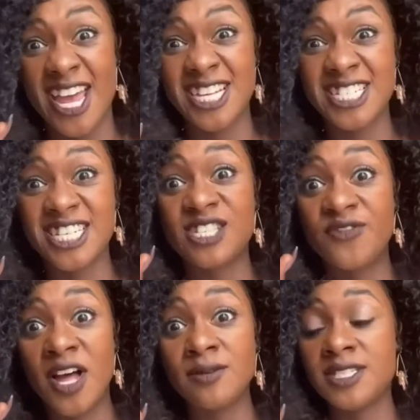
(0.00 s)
And it's
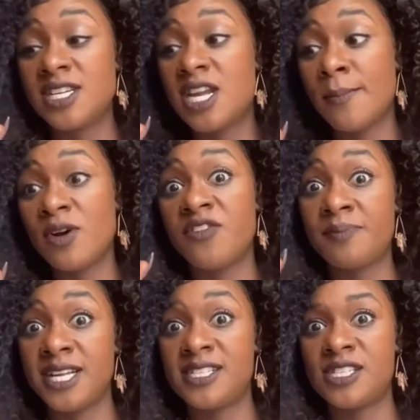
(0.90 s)
found in a number of
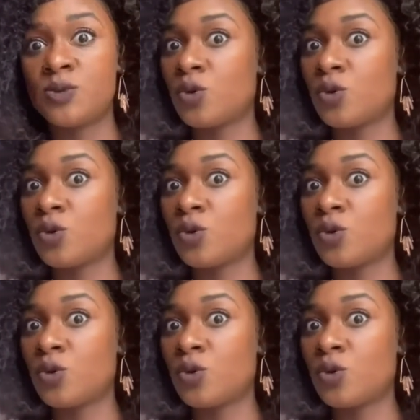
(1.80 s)
places